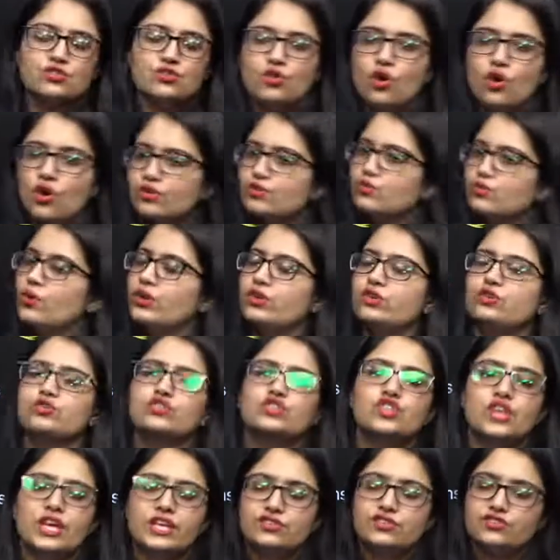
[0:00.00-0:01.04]
not going to
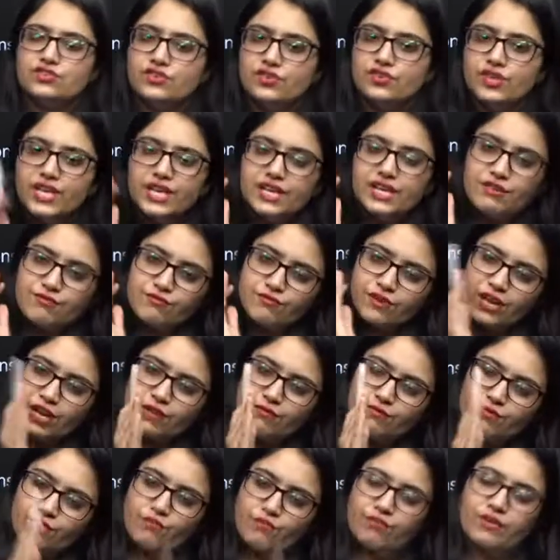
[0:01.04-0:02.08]
change the reading
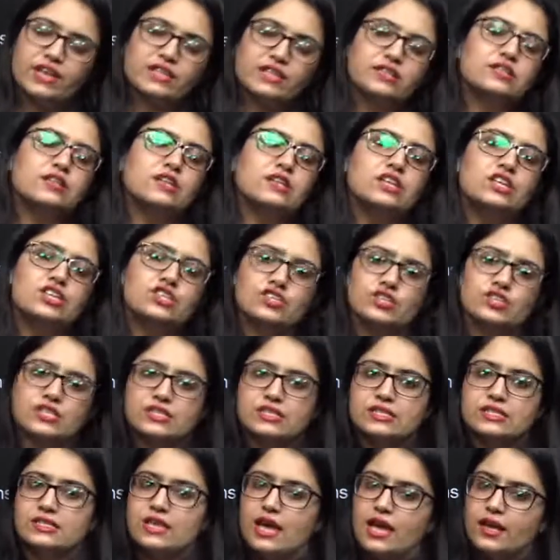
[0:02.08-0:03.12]
frame from where the deletion
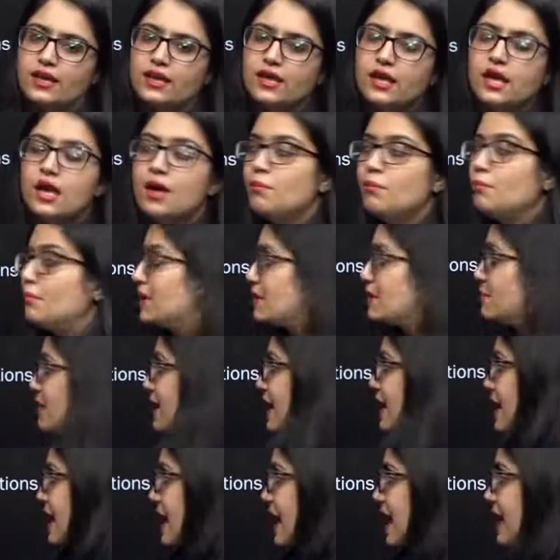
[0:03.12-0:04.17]
is done. But
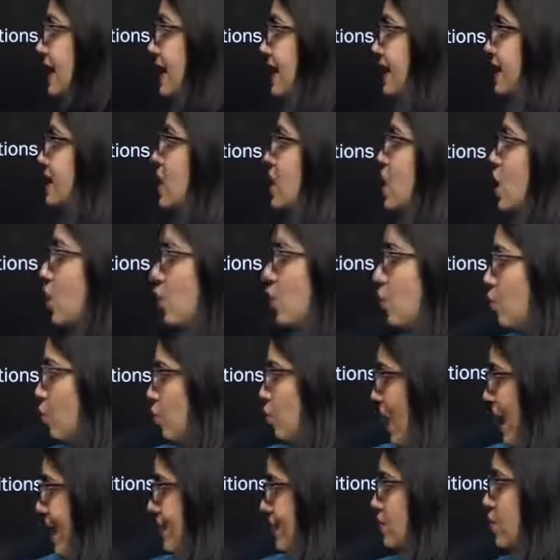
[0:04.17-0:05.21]
by adding
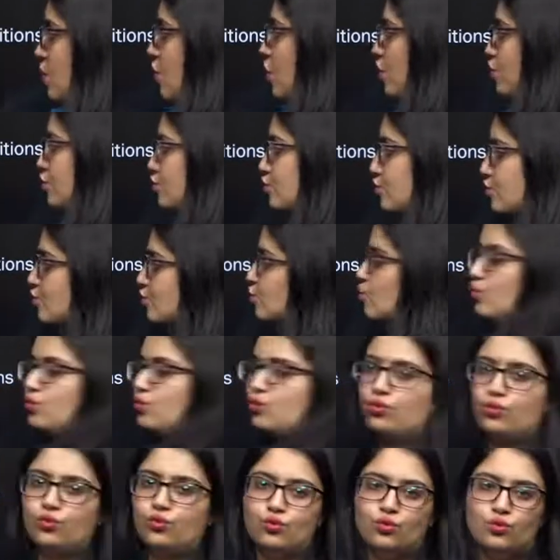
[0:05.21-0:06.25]
1 or 2
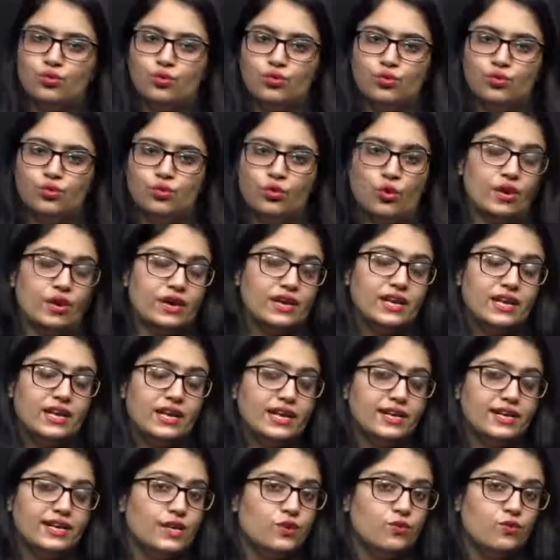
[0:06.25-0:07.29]
or
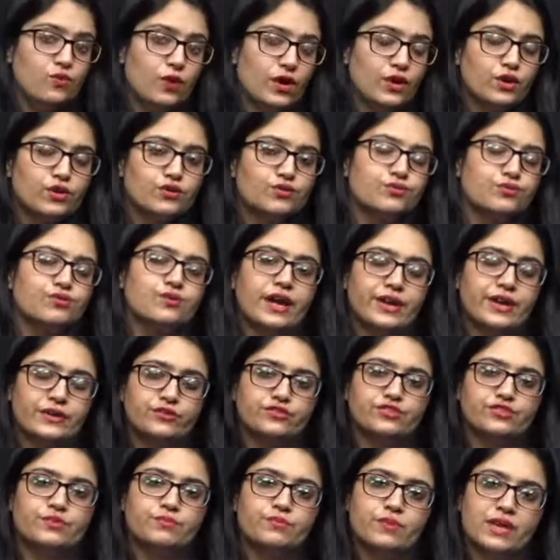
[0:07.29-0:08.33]
deleting 1 or 2
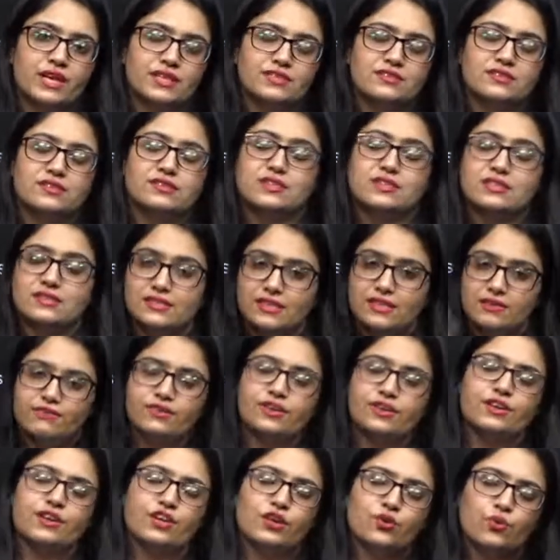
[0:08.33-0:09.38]
nitrogen bases is
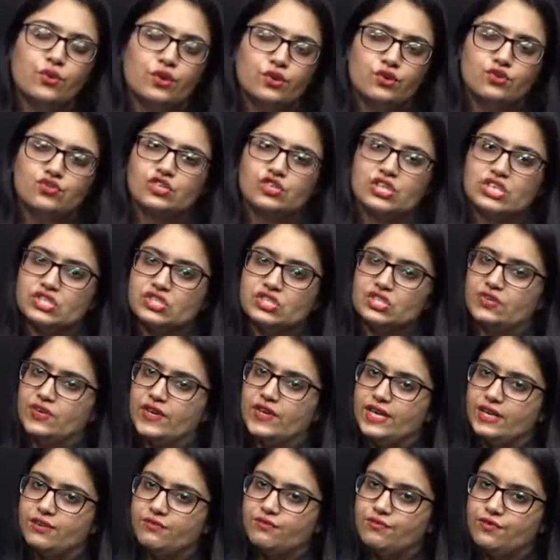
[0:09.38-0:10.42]
definitely going to change the
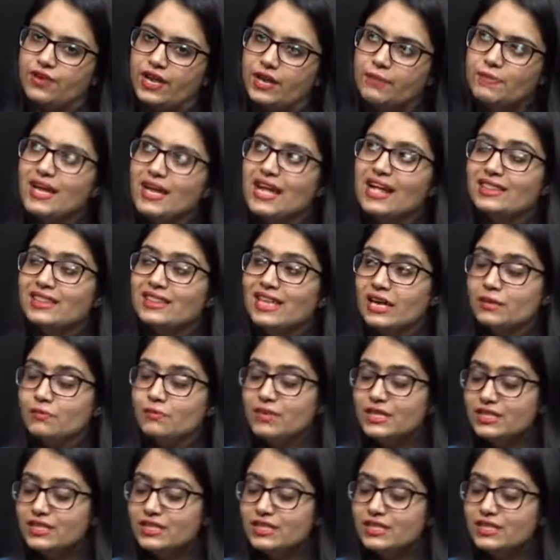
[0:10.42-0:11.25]
reading frame. That